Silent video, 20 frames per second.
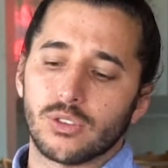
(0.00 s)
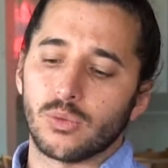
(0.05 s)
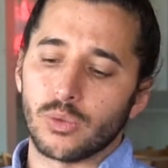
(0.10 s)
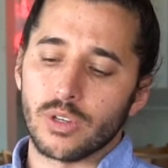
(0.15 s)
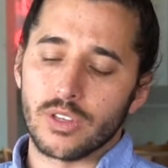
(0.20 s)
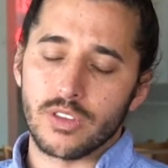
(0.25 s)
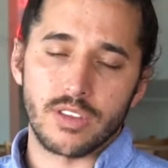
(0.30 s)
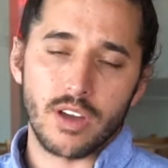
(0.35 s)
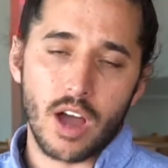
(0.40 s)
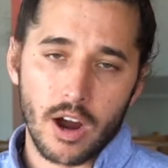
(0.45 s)

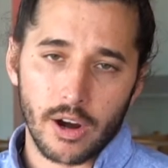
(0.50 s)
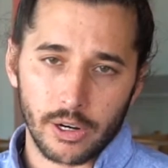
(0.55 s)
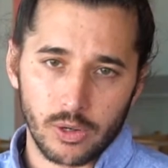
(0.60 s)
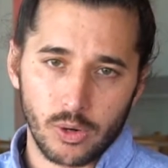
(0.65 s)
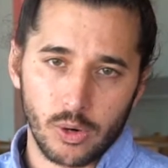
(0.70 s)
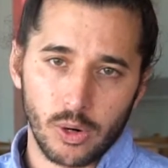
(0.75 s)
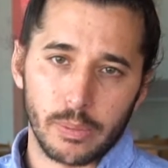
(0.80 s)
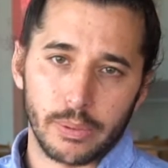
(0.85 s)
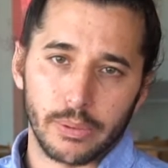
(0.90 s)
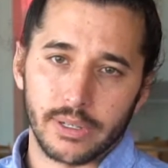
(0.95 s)
with our
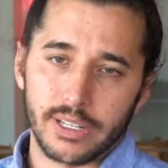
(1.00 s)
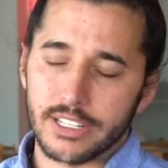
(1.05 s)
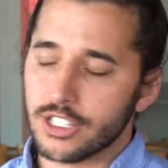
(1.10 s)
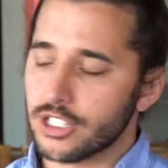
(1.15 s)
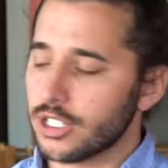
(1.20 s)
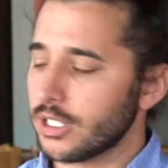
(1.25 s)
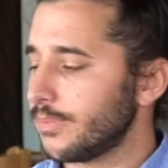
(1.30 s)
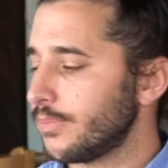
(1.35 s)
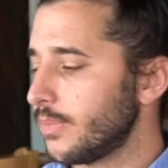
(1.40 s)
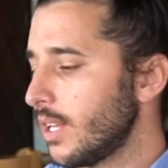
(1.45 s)

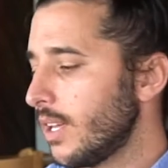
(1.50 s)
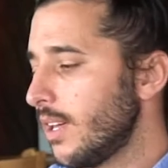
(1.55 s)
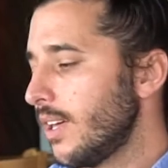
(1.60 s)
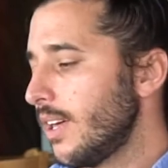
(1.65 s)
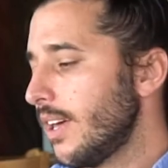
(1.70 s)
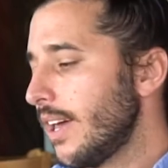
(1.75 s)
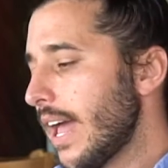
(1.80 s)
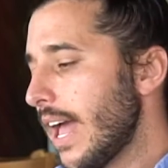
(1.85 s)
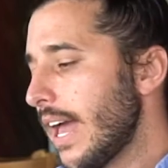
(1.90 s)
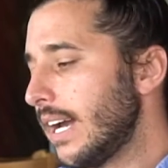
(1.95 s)
corporation.
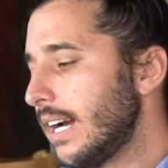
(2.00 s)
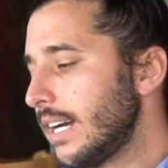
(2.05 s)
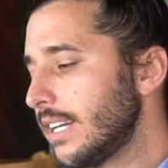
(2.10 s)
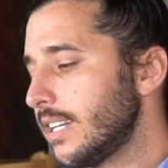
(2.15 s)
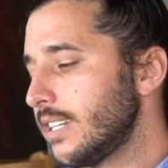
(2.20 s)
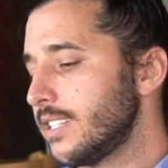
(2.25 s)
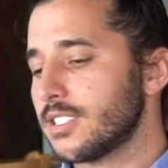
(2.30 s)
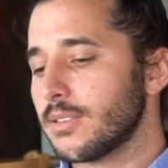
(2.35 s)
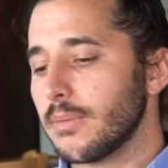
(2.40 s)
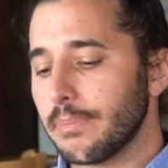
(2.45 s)
And it
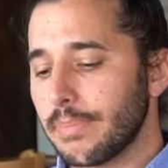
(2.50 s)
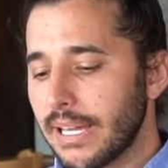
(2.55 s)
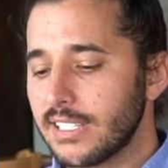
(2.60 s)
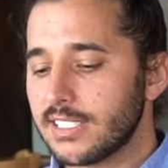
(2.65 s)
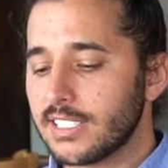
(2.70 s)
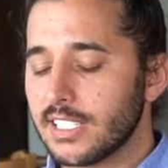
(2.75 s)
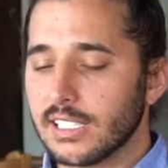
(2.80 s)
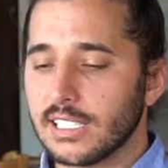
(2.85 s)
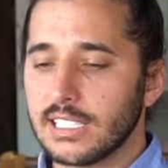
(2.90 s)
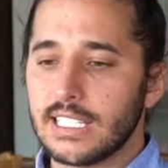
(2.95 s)
is
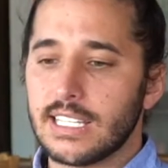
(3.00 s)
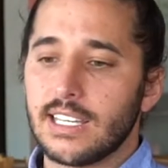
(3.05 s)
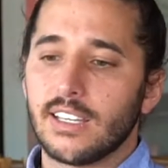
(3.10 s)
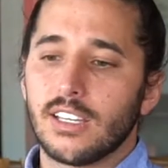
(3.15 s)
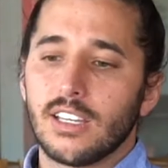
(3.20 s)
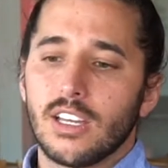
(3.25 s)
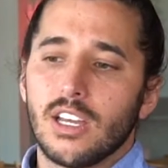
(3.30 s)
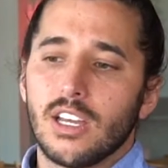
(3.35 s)
basically